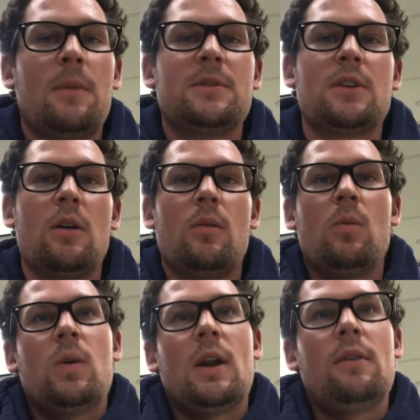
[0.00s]
So
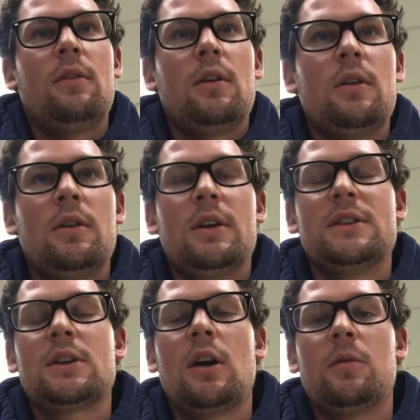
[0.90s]
whatever
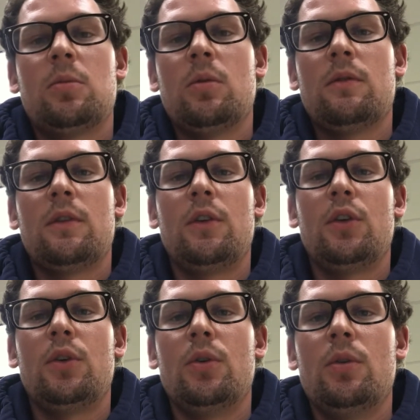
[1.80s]
is comfortable for
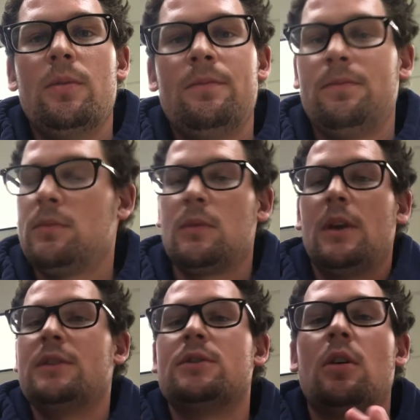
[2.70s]
you
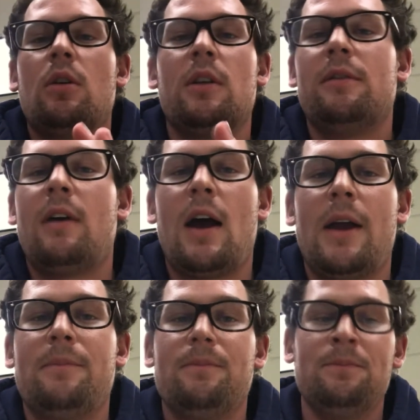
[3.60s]
is totally fine,